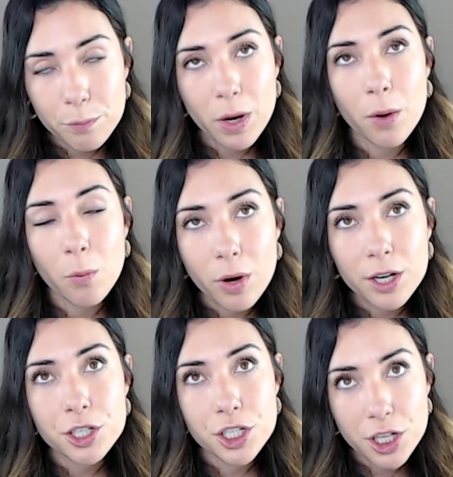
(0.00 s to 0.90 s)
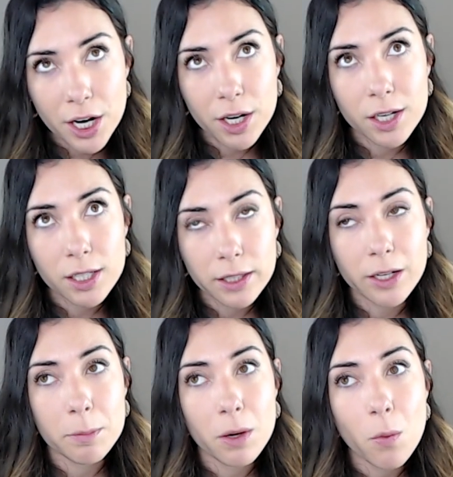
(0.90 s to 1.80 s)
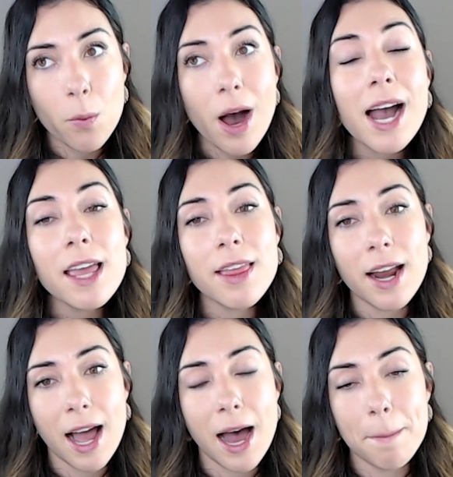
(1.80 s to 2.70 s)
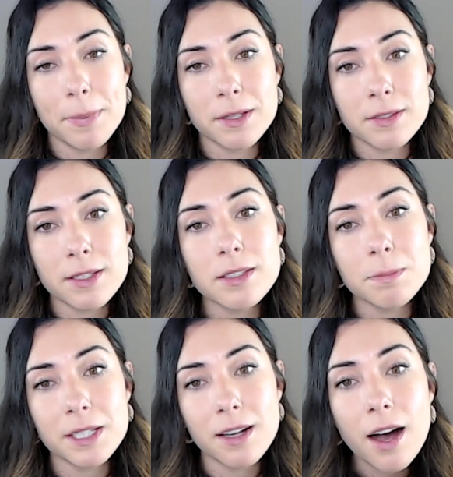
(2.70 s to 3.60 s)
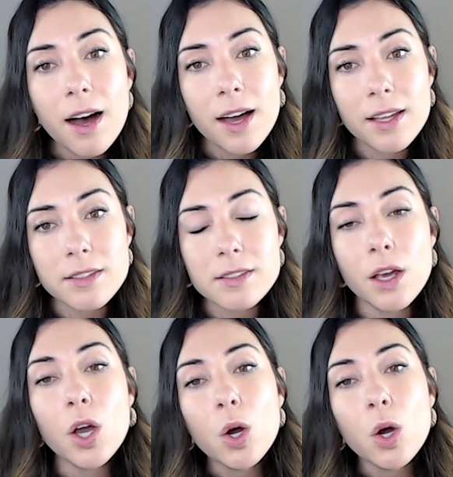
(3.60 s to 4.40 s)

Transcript: I want to share a little bit why that happens is because